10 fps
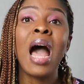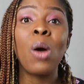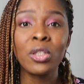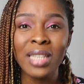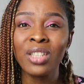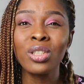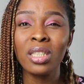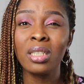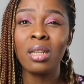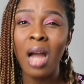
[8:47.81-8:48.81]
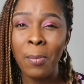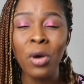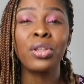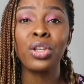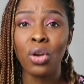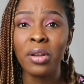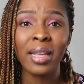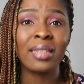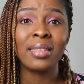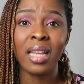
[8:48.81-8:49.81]
I was actually among the
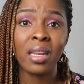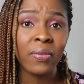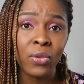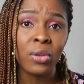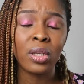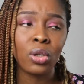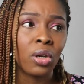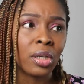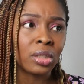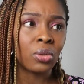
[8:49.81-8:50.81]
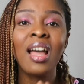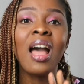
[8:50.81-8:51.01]
youngest then, if not the youngest.